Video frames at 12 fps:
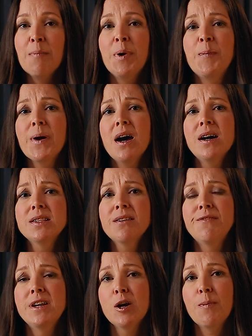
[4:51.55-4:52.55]
But because
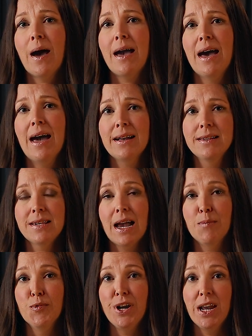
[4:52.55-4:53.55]
of nearby
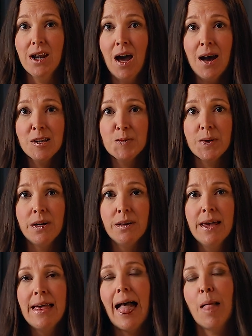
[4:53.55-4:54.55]
Hackensack Meridian
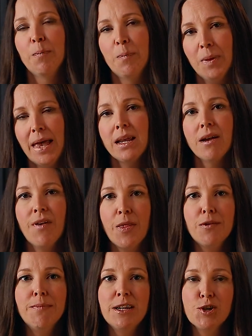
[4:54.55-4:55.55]
Hospital and plenty of
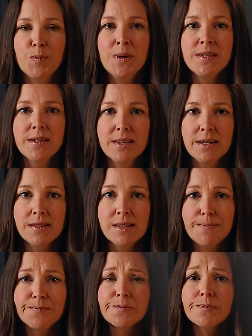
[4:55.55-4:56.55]
other major businesses,